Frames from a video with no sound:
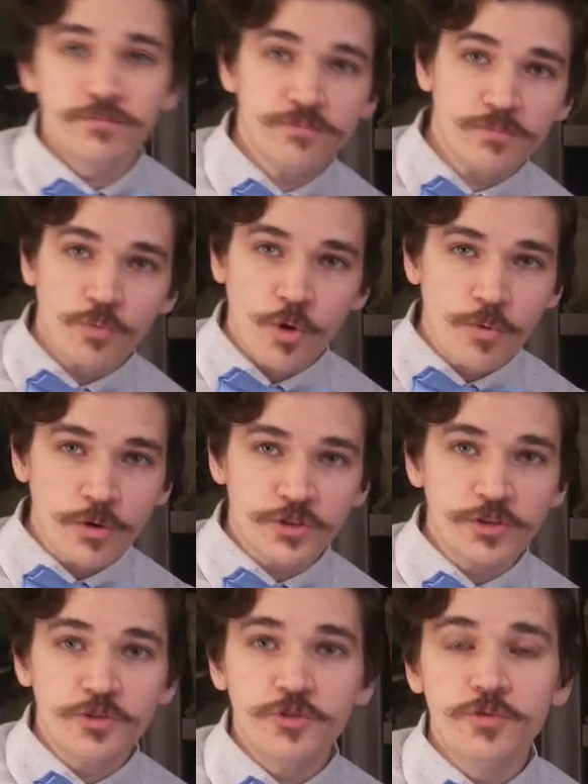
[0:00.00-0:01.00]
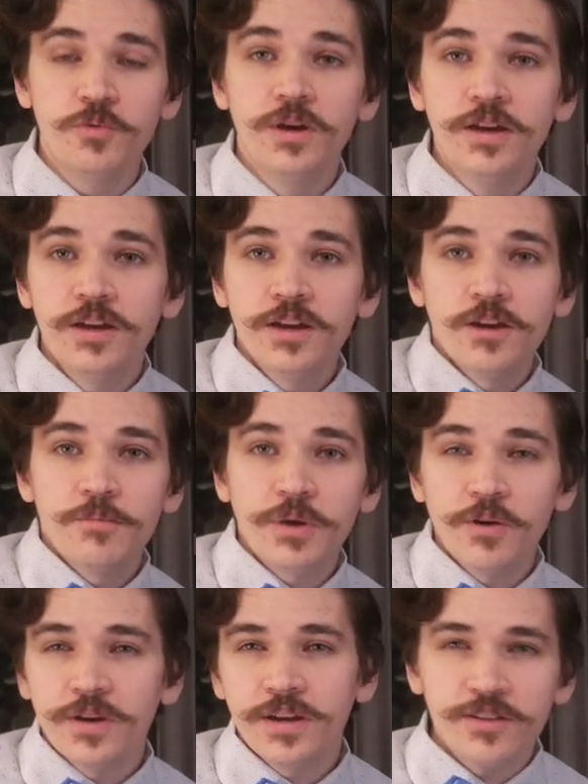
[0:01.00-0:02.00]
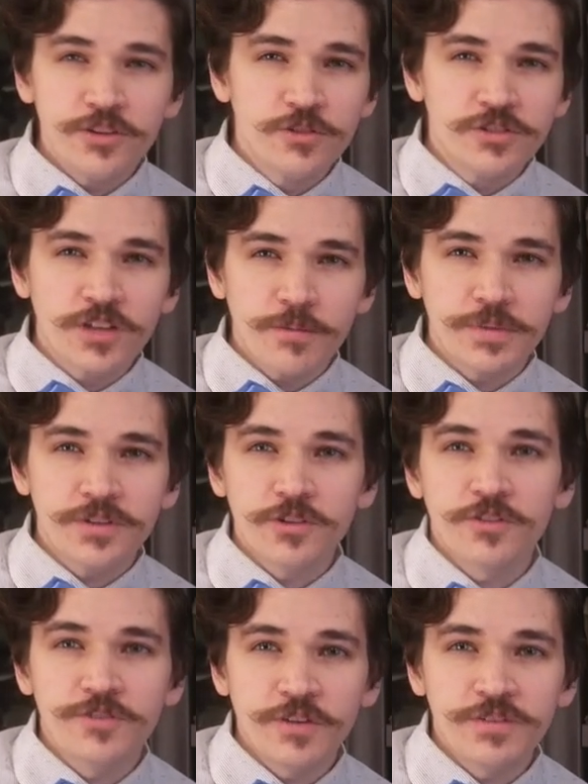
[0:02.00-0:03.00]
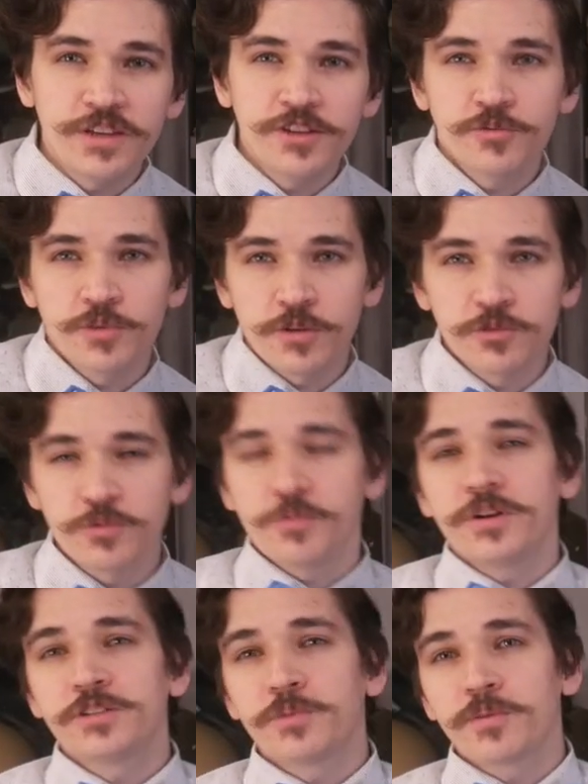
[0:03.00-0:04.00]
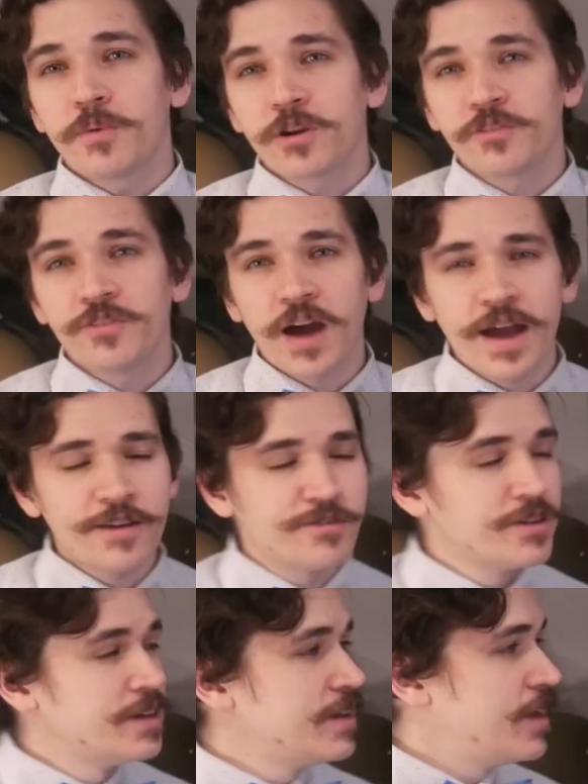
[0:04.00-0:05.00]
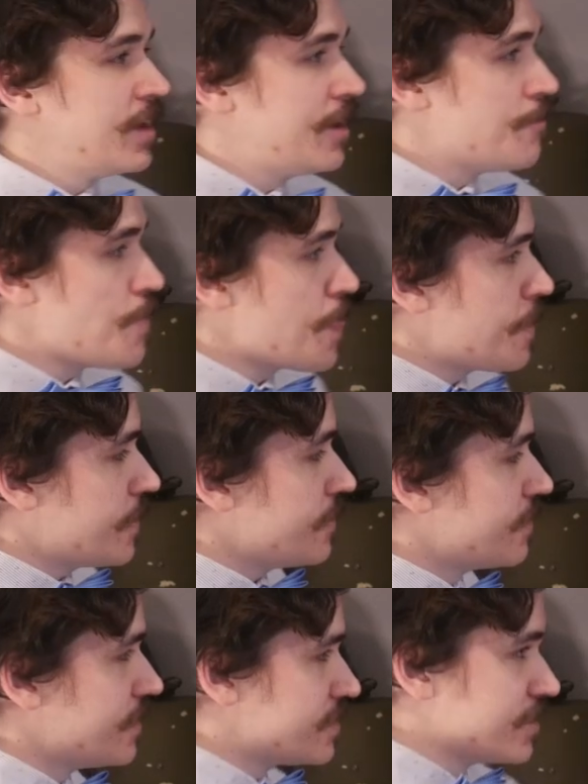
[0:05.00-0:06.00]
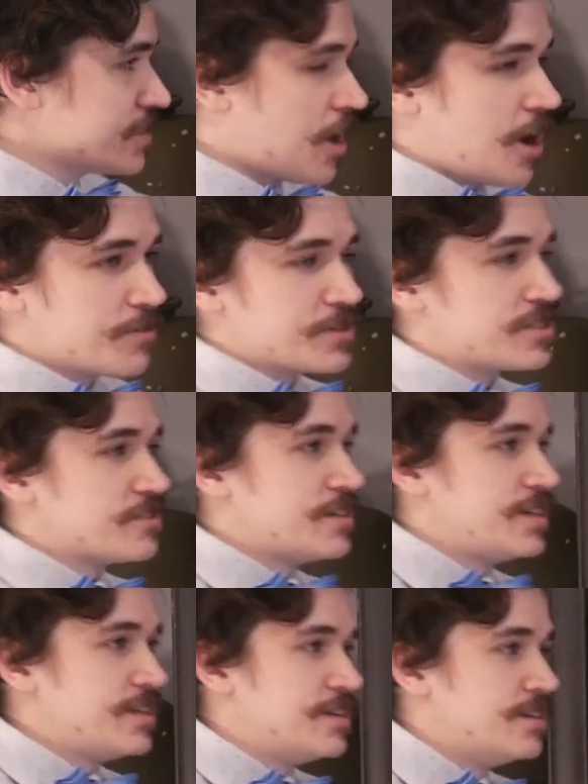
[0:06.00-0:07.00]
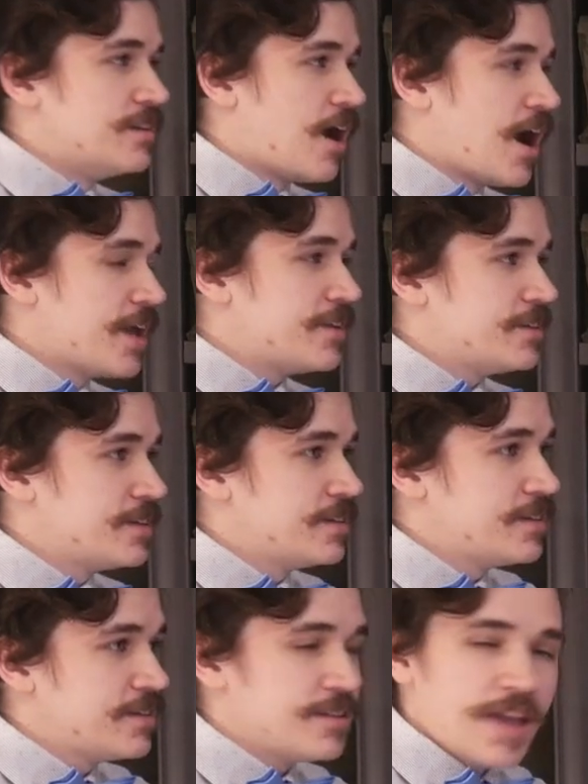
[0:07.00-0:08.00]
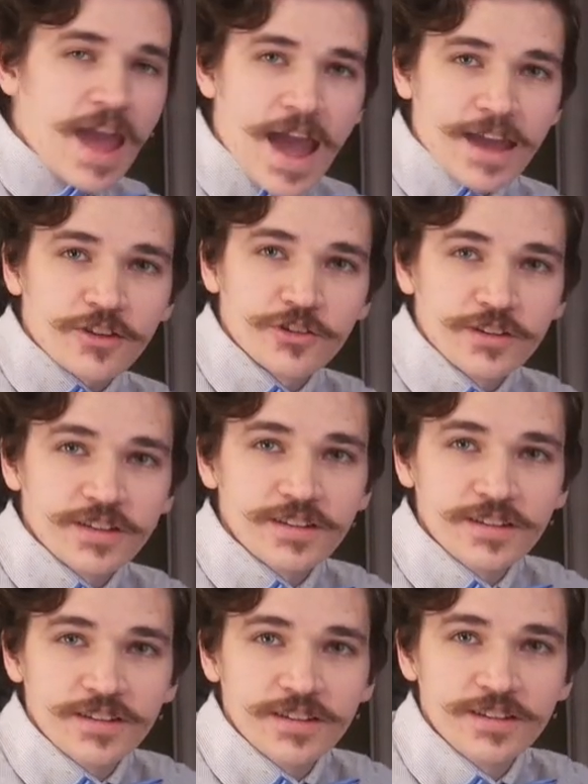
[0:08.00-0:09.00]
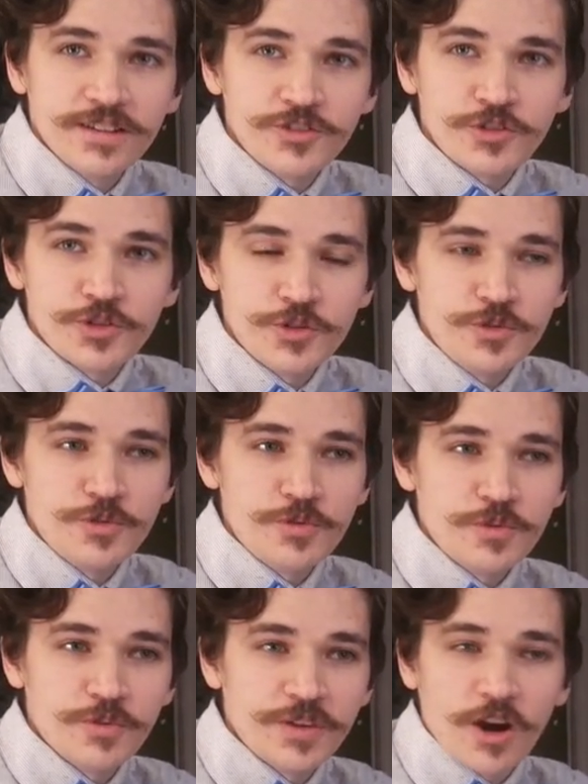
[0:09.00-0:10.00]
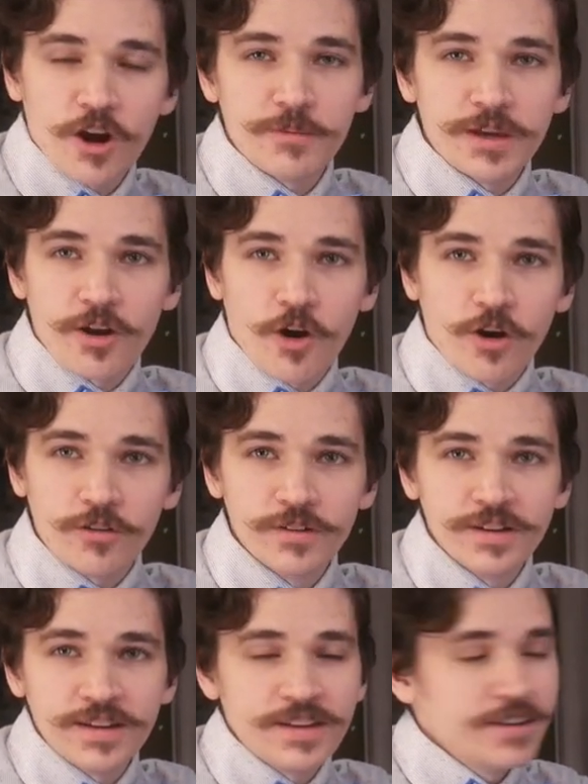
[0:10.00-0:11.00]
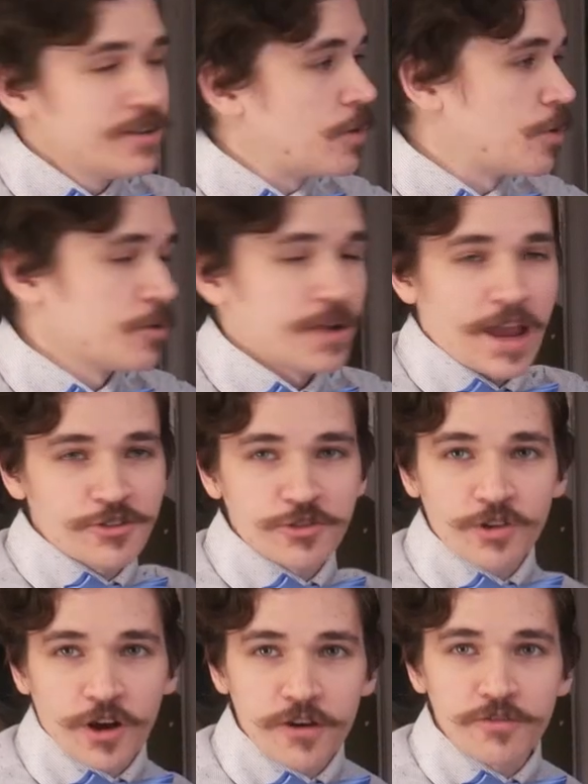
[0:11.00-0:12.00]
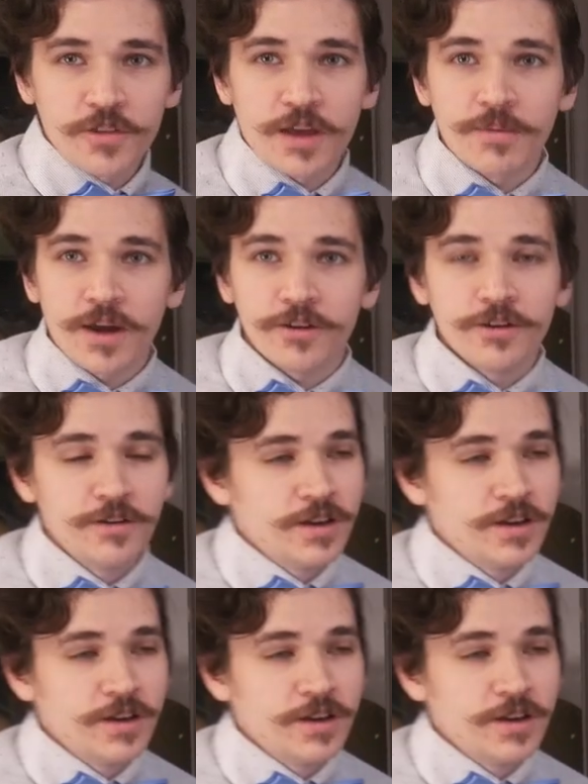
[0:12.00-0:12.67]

World War II period, used up until the 50s when it was replaced by the Mark V. This is obviously not accurate to the Army at all, or National Guard for that matter.